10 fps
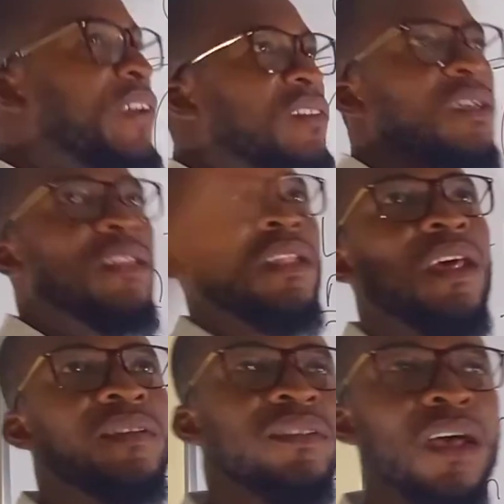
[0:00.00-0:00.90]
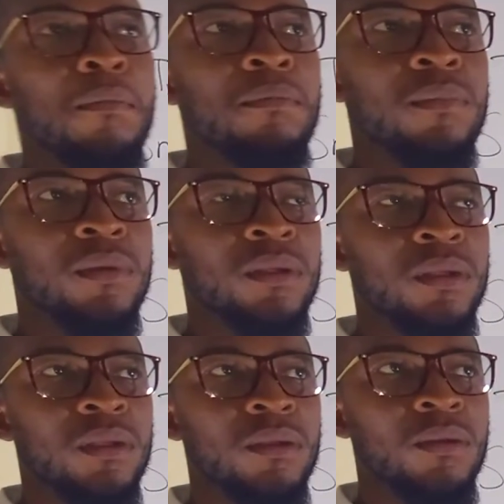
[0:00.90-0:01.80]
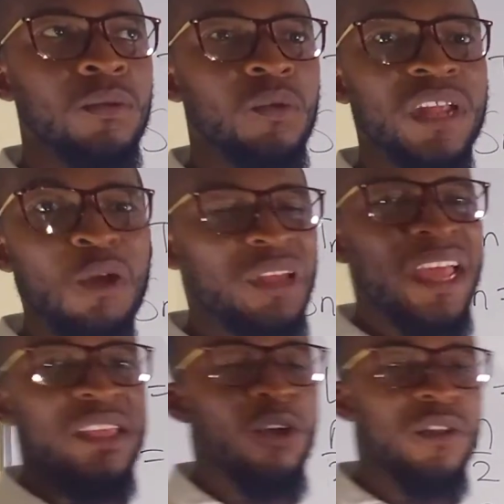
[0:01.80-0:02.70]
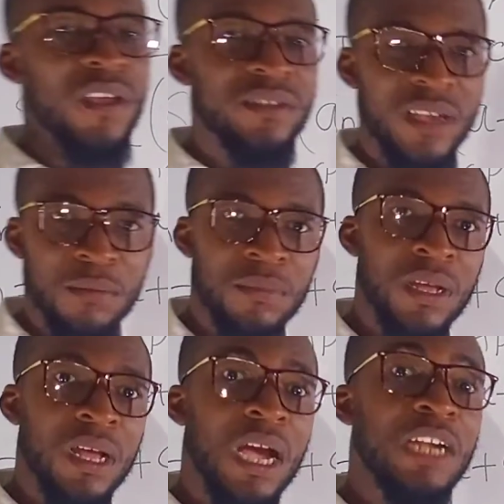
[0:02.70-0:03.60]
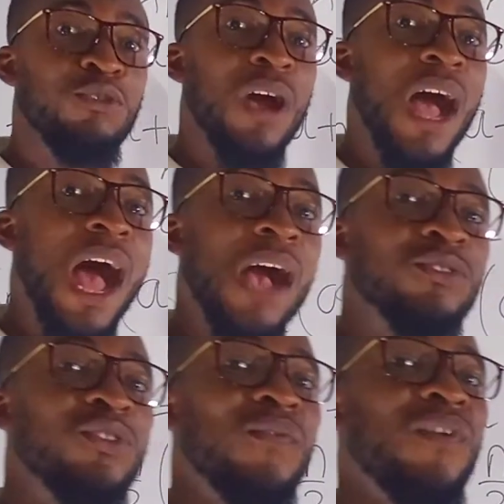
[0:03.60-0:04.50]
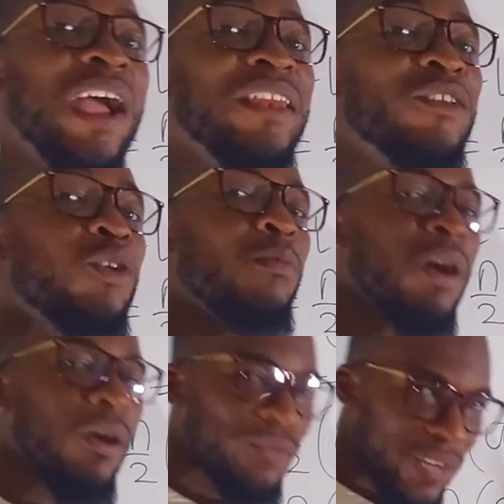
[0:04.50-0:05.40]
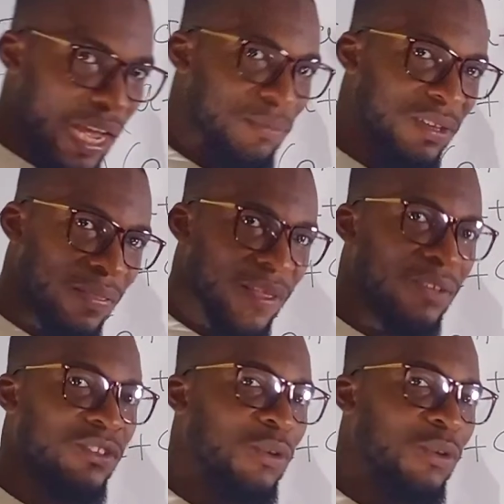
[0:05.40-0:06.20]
the first and the last term without any other term, and you're asked to find the number of times in that